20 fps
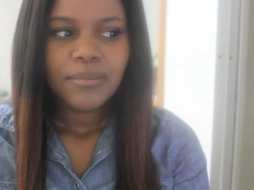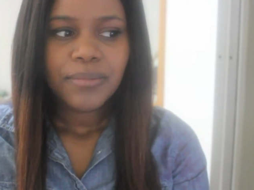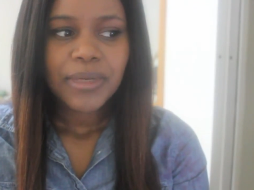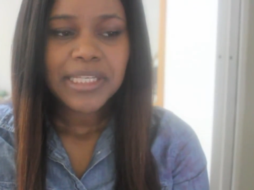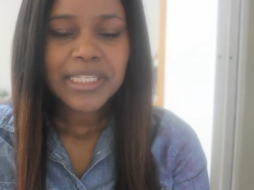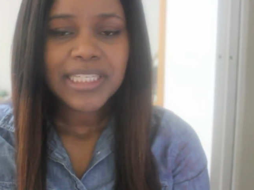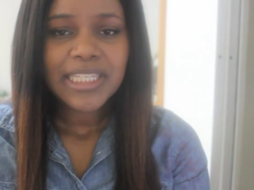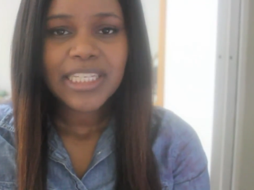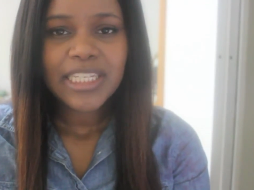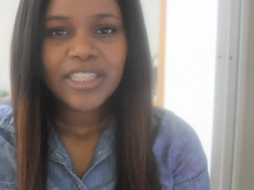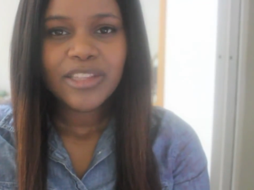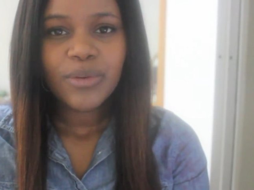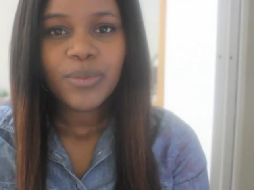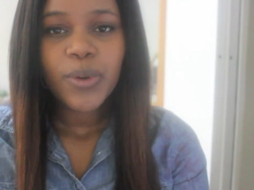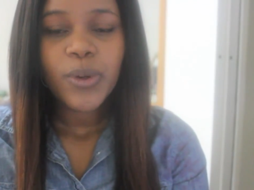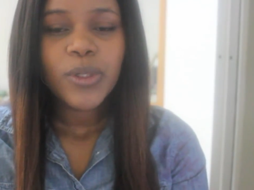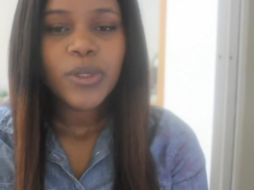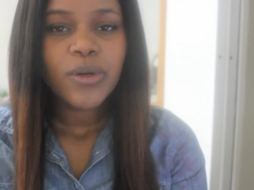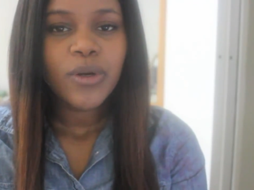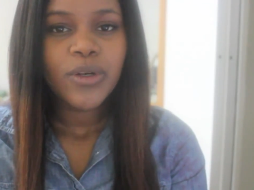basically the
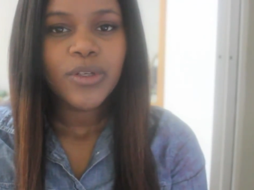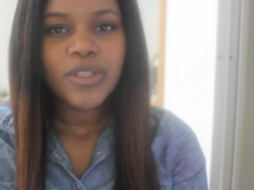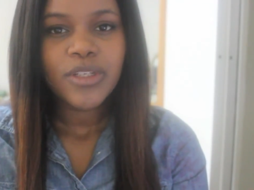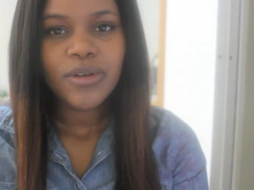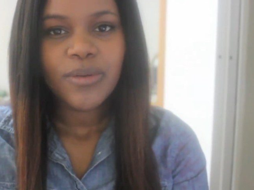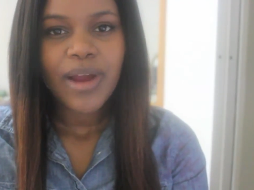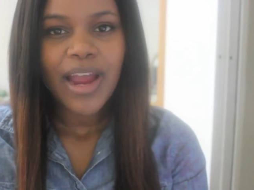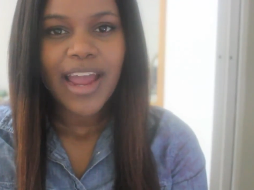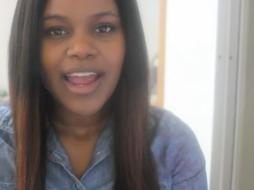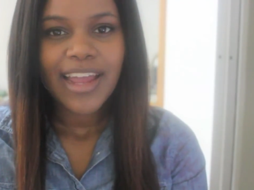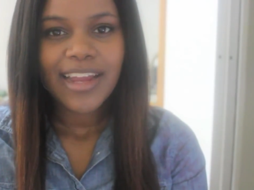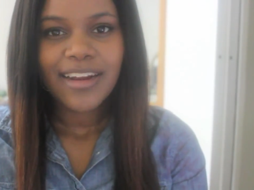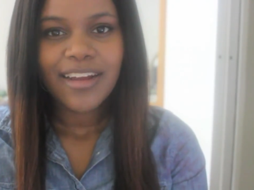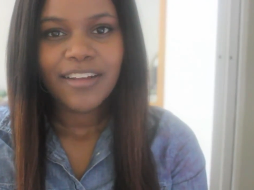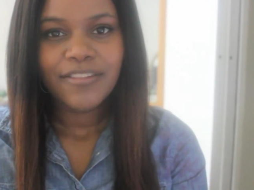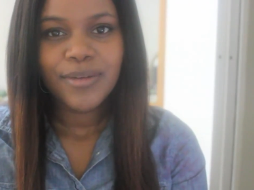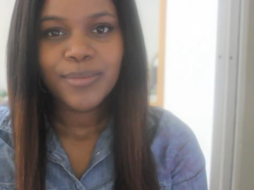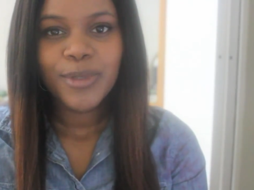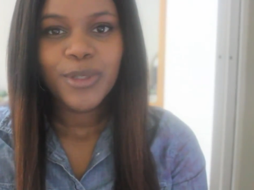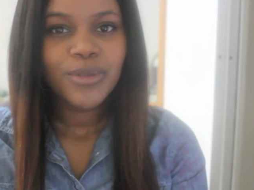roller coaster ride
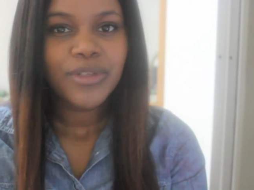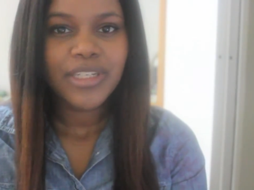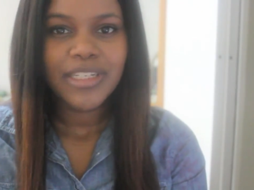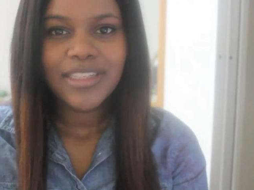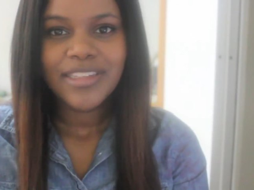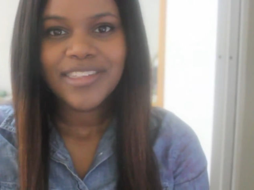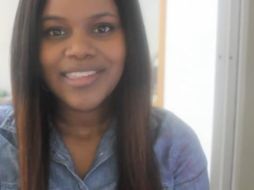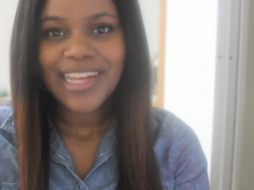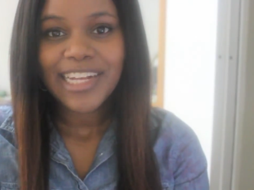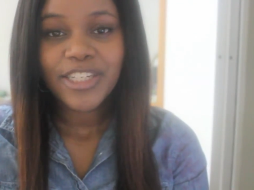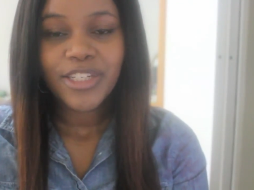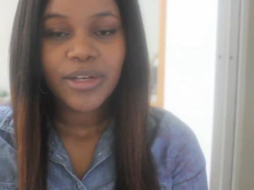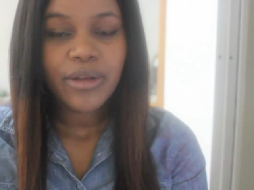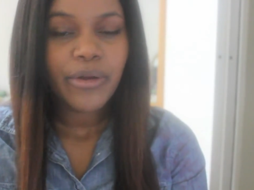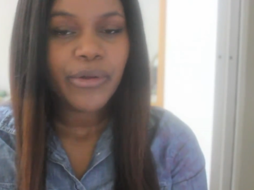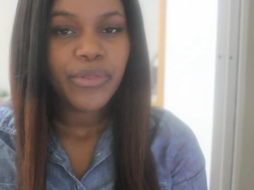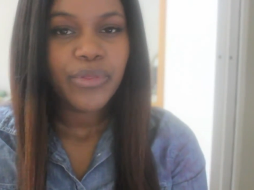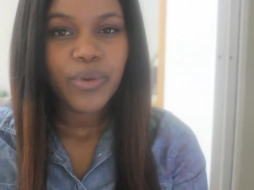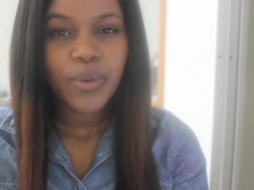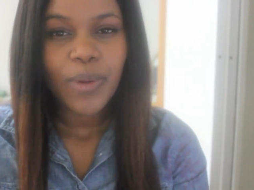of emotions that you
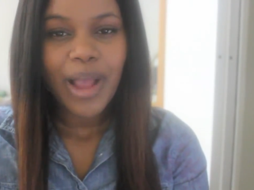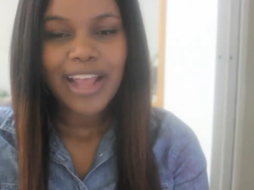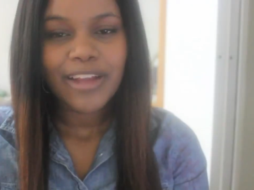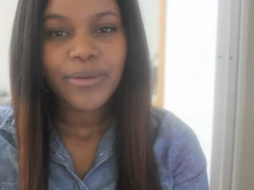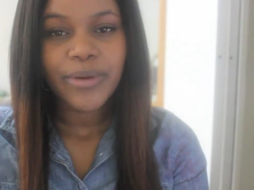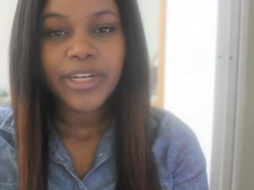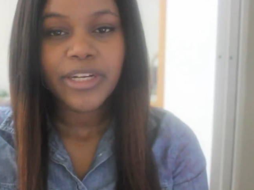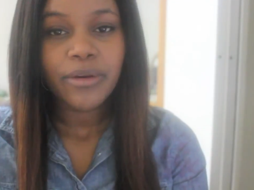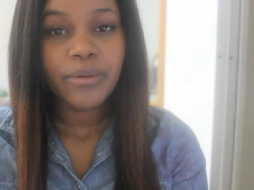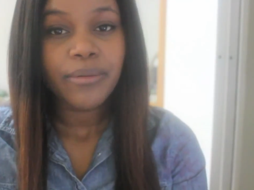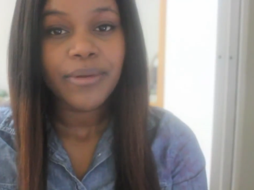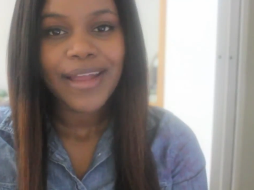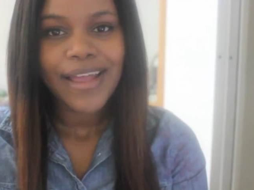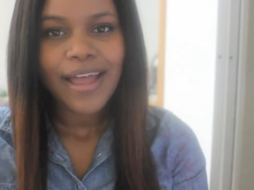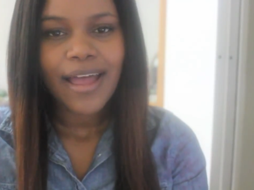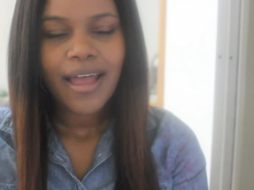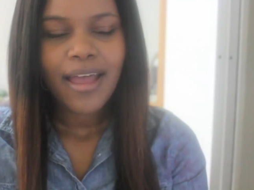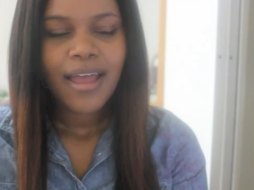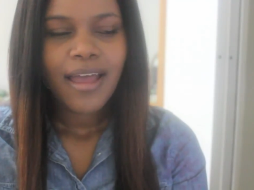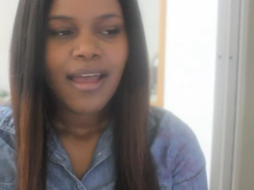go through while you're in
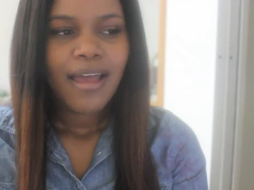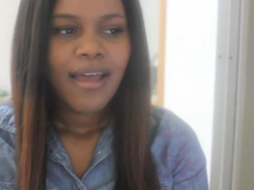Korea.